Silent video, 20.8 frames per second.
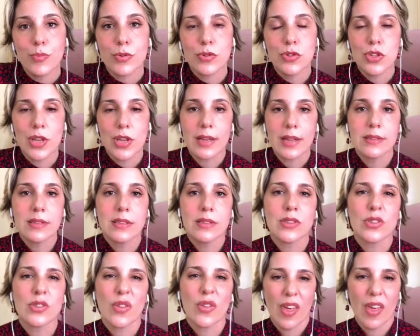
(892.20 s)
project
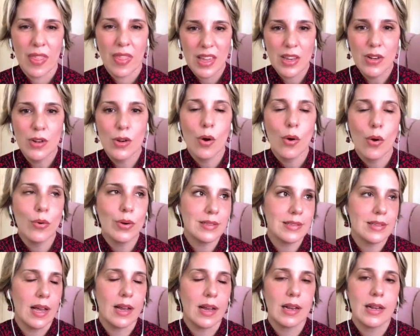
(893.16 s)
it so that they know
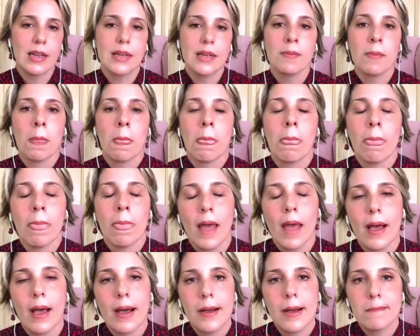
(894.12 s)
exactly
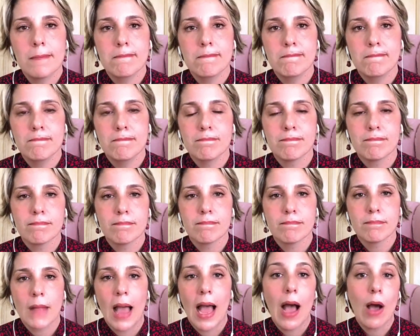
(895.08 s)

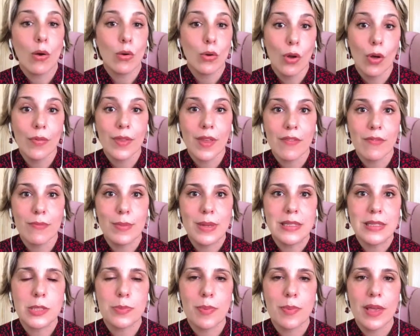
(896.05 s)
how long they've
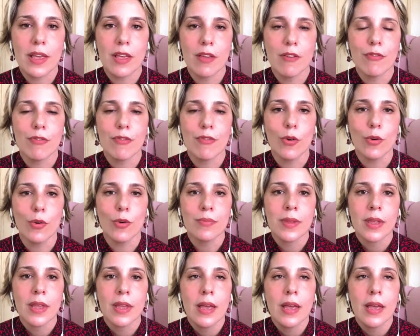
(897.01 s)
been speaking for.